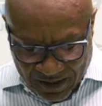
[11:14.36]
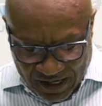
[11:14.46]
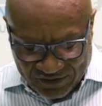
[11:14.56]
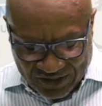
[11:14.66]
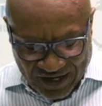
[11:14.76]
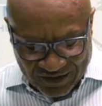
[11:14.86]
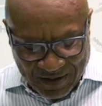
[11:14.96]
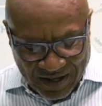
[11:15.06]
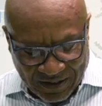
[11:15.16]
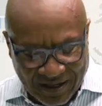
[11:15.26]
it says,
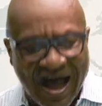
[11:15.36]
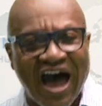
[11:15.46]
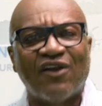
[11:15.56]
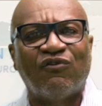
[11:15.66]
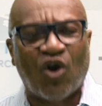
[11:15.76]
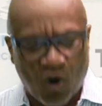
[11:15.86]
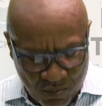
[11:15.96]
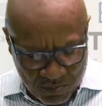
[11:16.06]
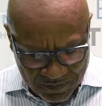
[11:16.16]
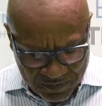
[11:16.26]
may the God of
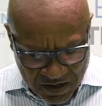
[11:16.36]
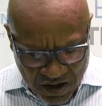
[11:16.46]
hope